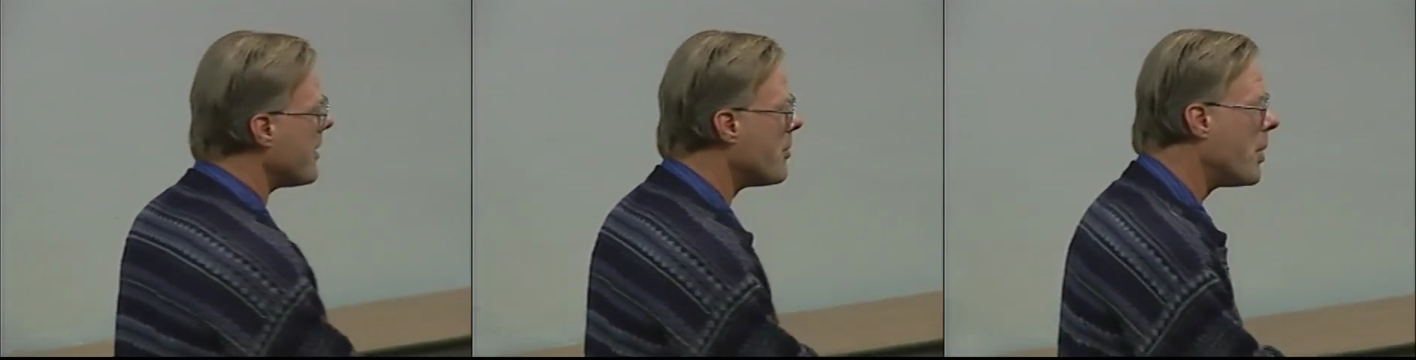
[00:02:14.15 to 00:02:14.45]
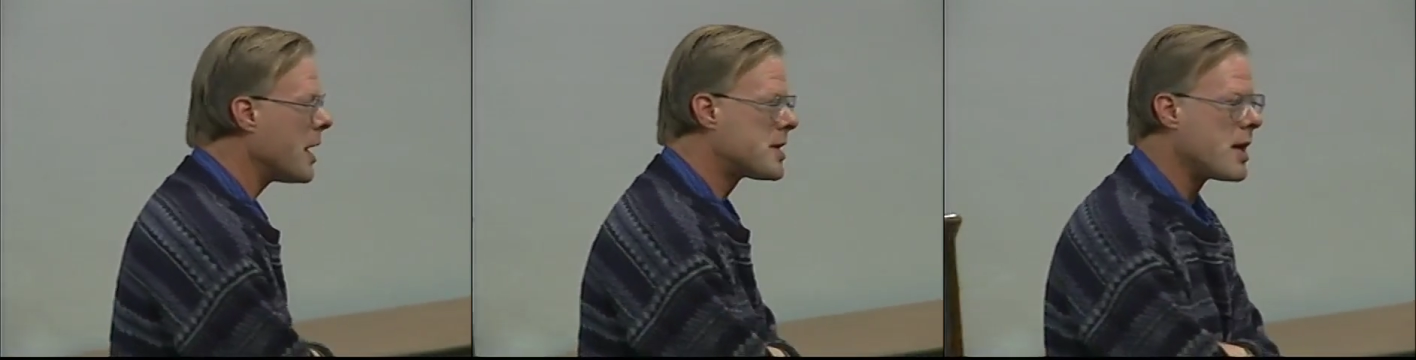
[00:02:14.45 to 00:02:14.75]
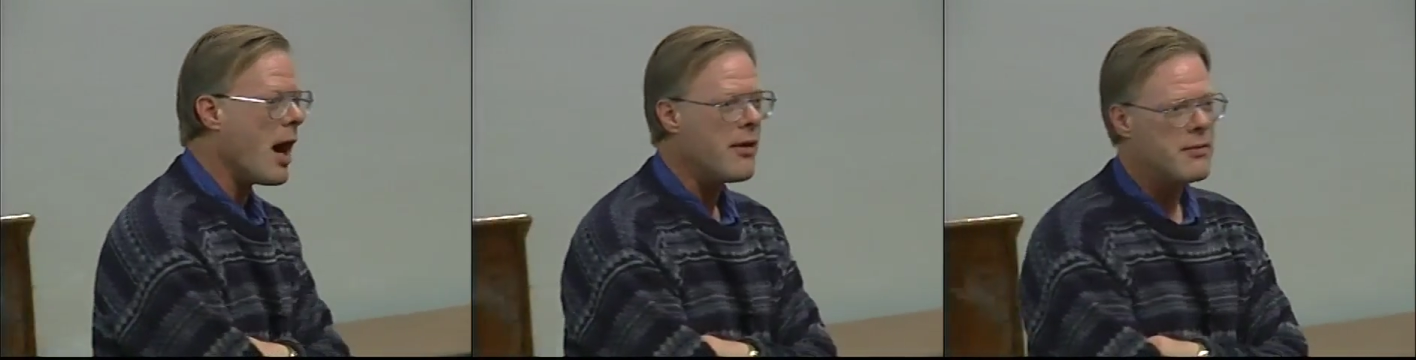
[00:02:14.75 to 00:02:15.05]
butts
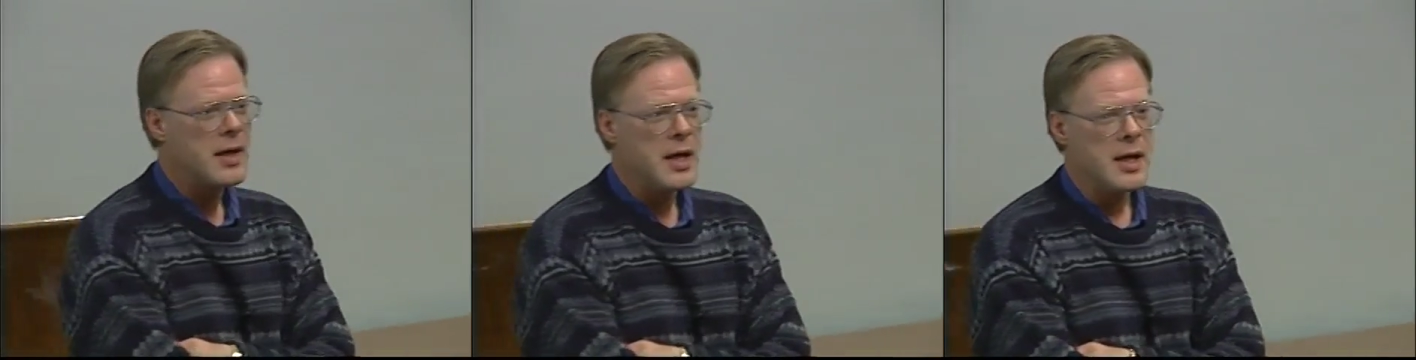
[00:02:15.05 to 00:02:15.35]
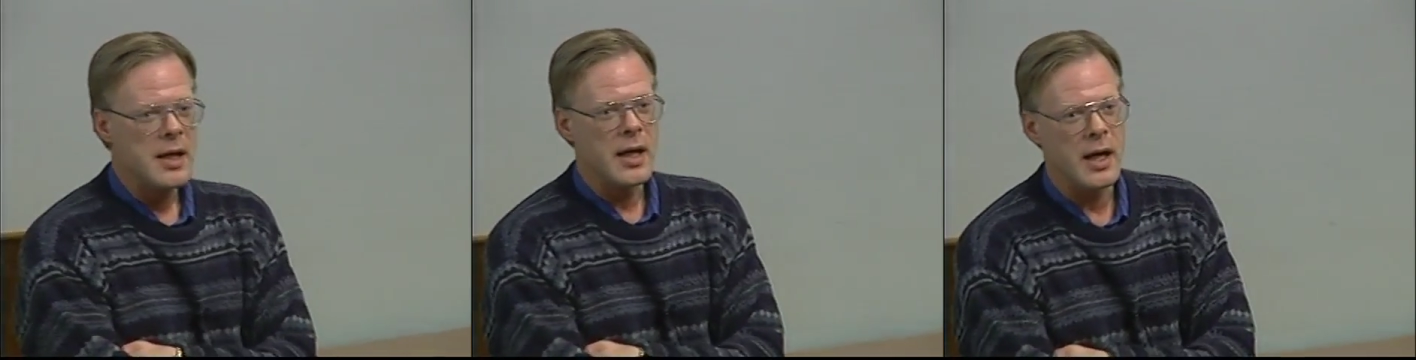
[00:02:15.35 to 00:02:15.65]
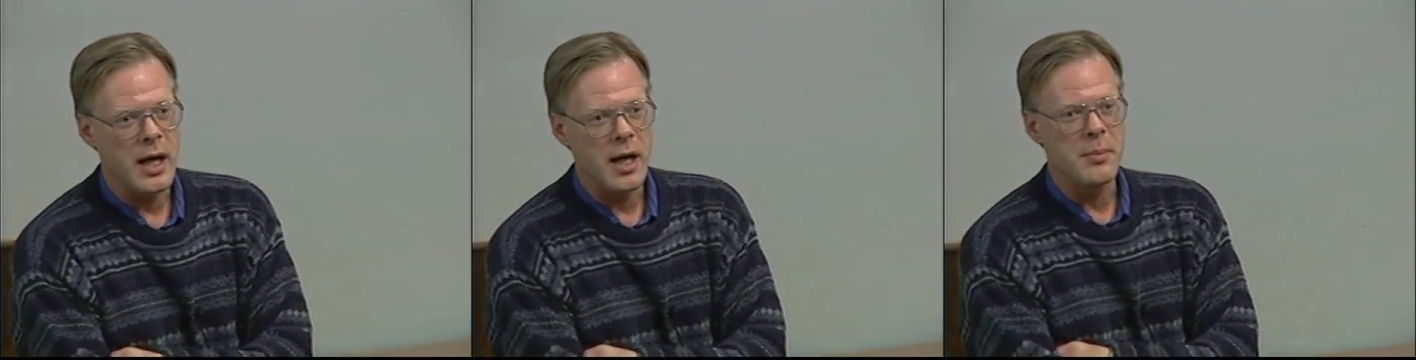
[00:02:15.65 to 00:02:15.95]
off
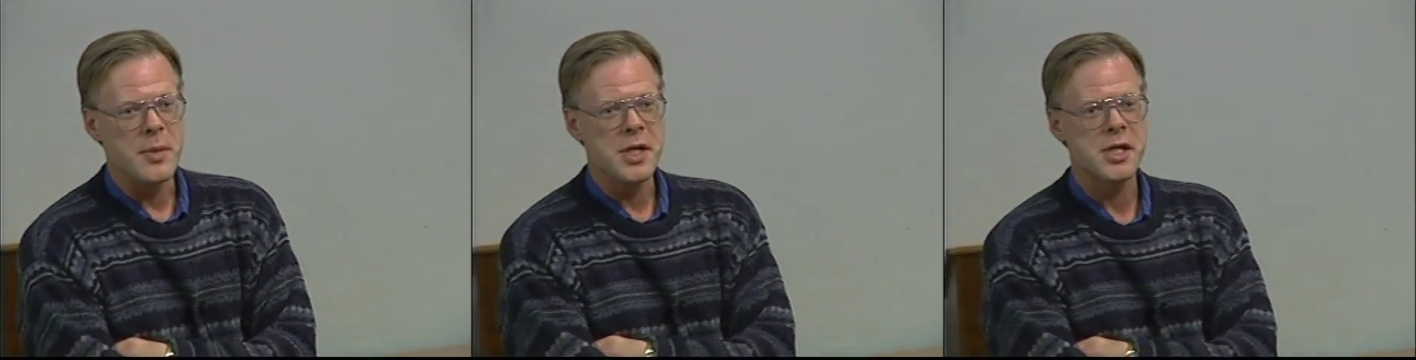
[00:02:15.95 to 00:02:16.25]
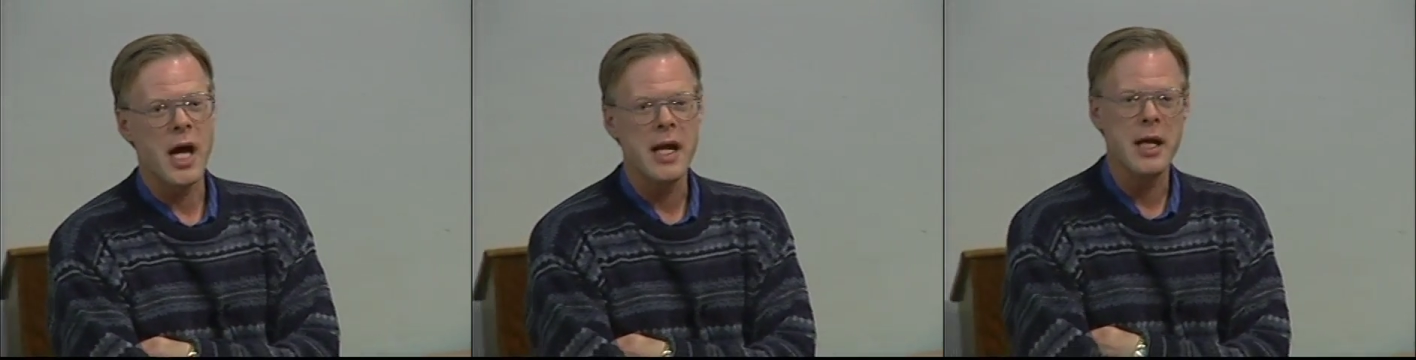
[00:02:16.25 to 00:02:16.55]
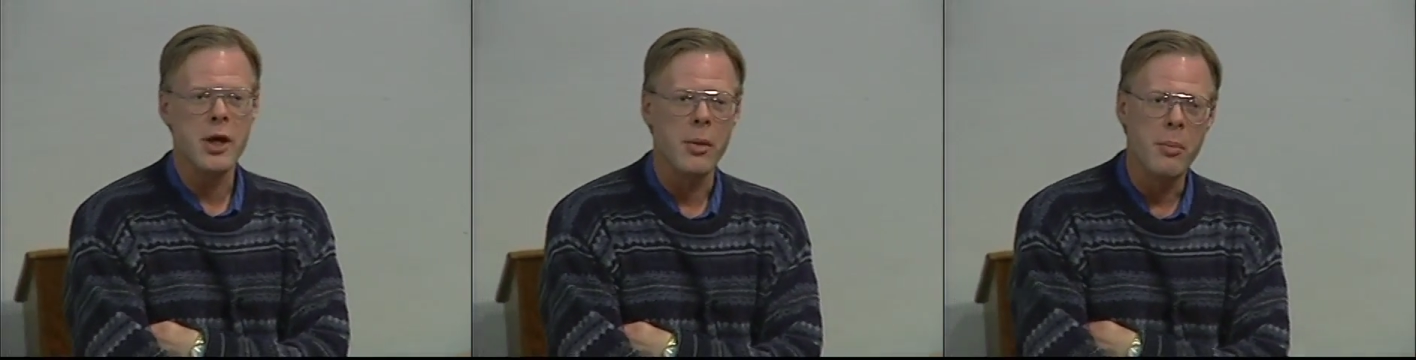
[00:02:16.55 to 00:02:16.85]
um,
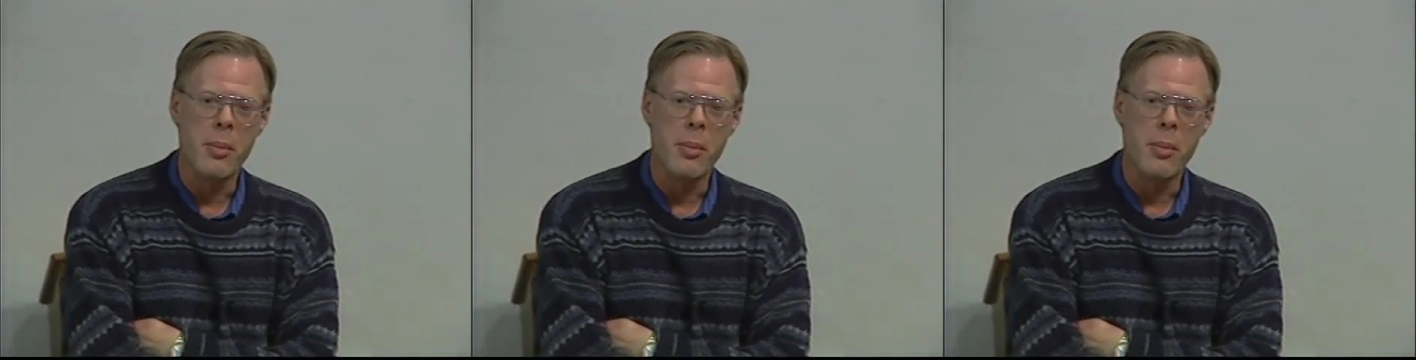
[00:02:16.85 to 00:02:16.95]
studying your,